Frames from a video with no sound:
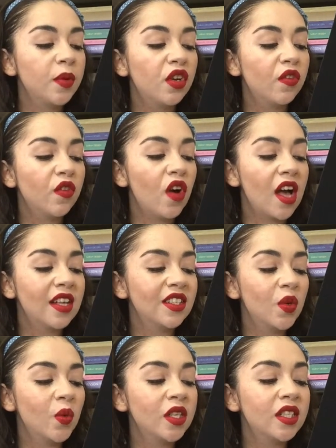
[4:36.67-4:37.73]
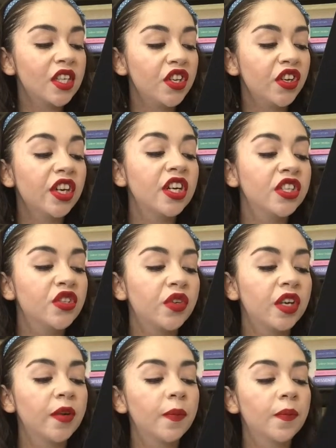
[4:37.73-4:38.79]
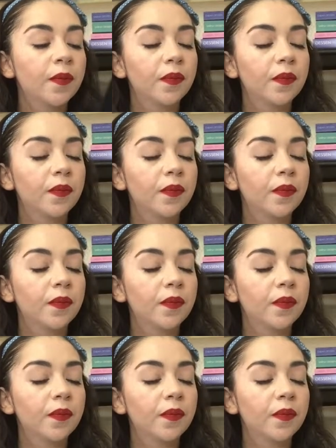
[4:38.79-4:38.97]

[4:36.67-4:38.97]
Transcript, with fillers: beautiful as the ones in your country.